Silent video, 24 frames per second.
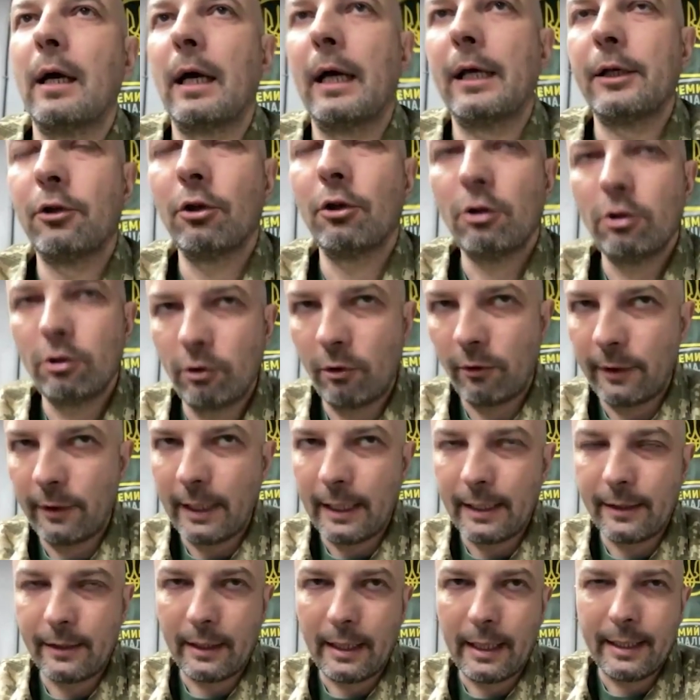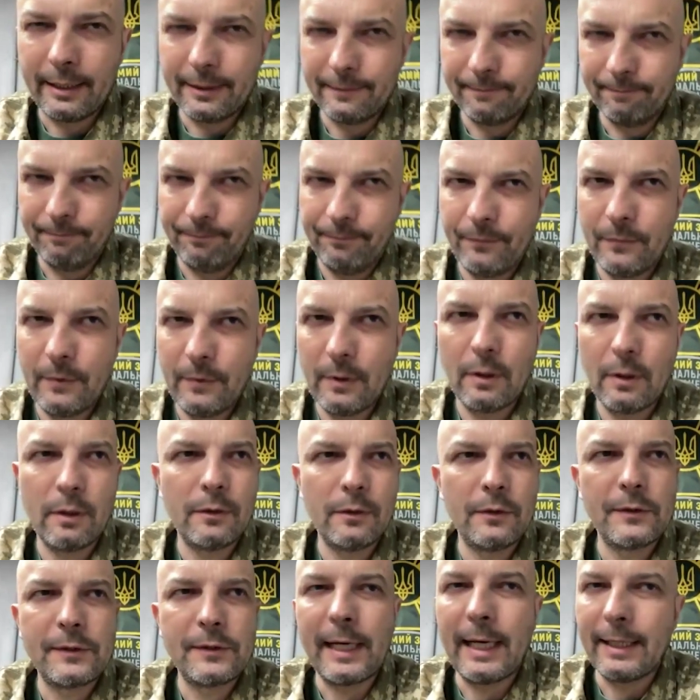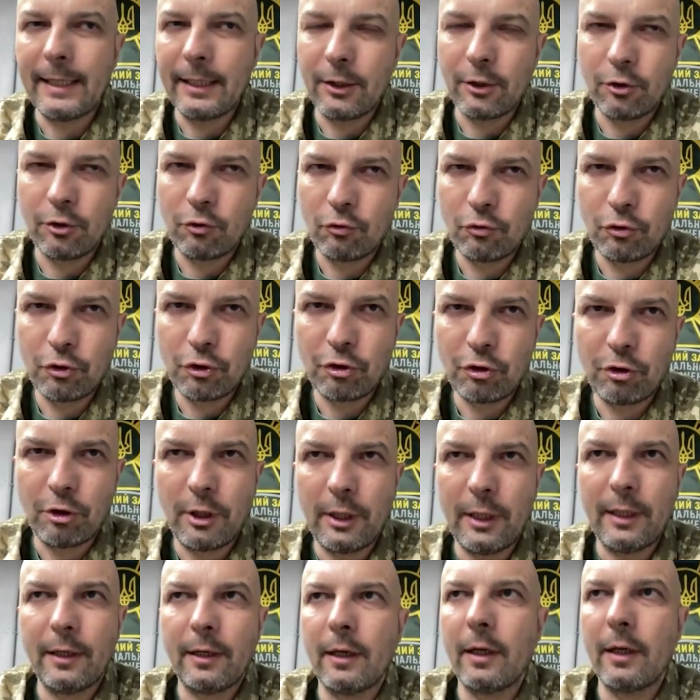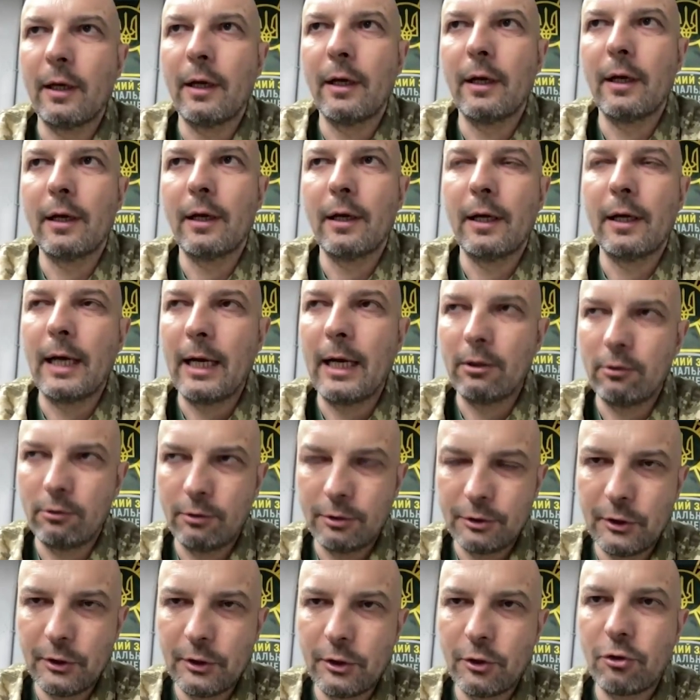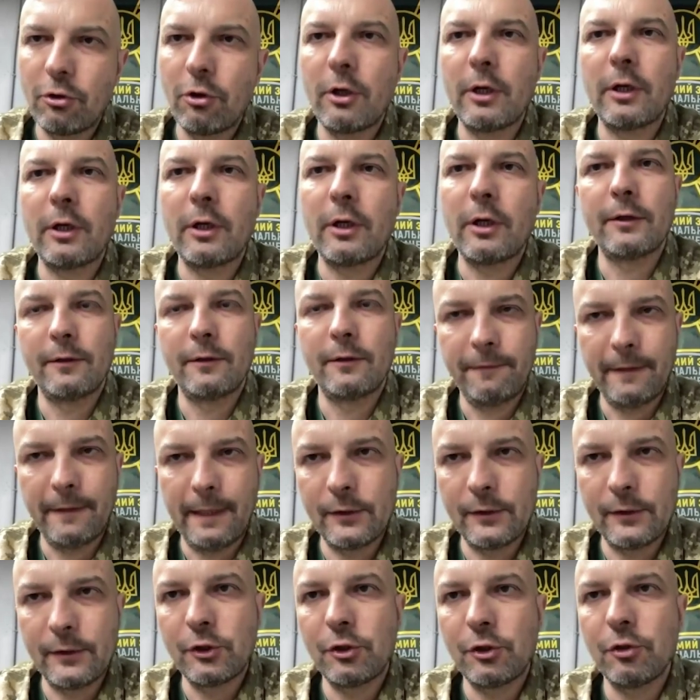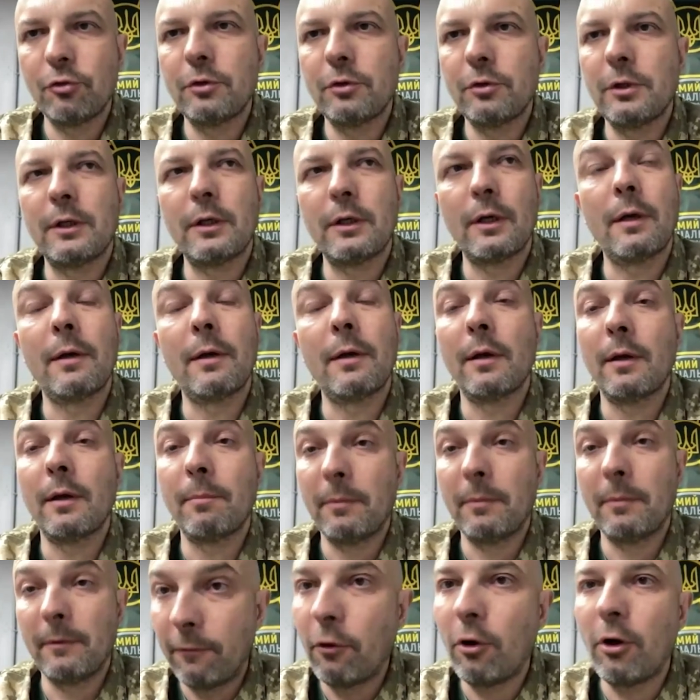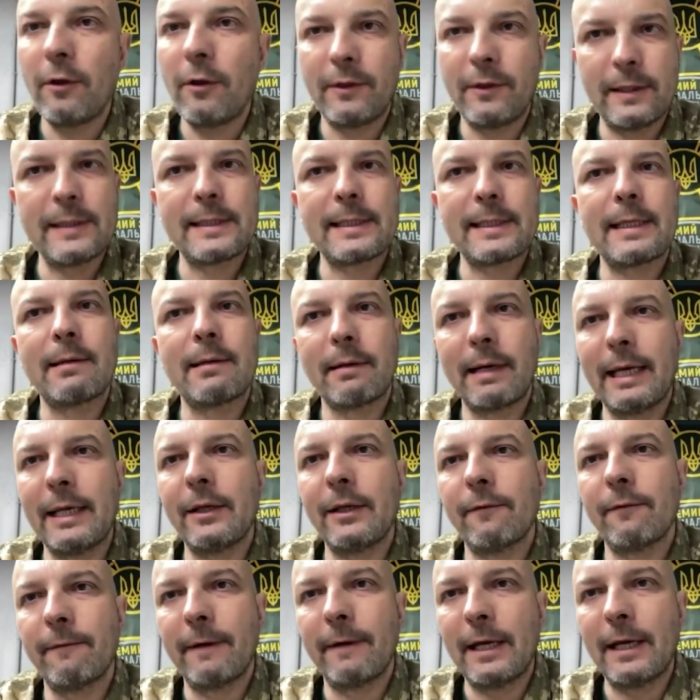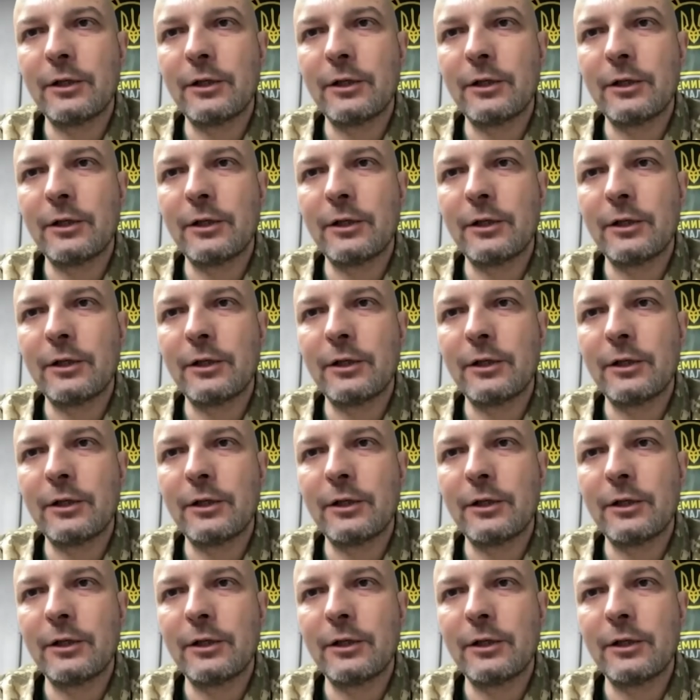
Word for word: I told you that I decided to join uh, our territorial defense unit uh, before explain, this great could you,